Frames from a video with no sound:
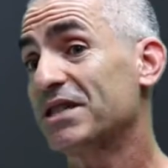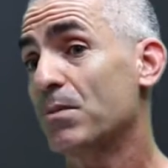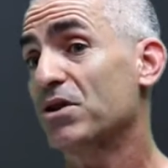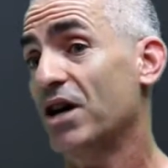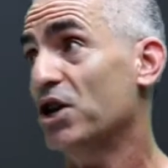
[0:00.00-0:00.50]

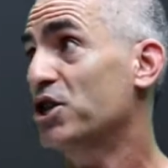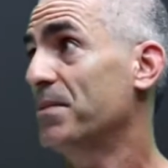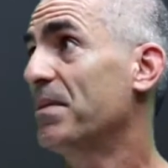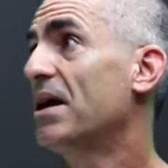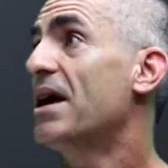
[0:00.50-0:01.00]

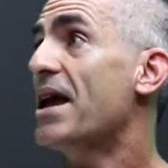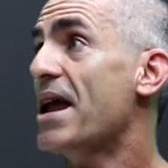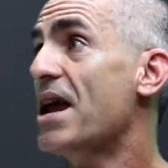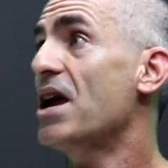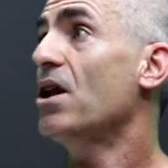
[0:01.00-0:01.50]
reduction
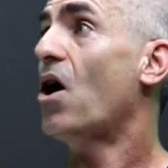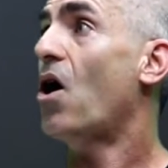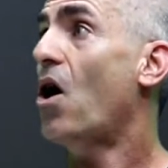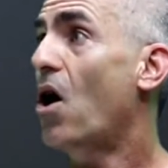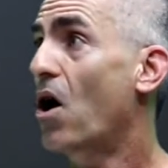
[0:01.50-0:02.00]
in
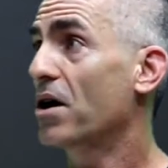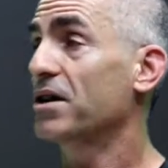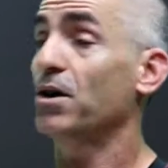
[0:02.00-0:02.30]
heart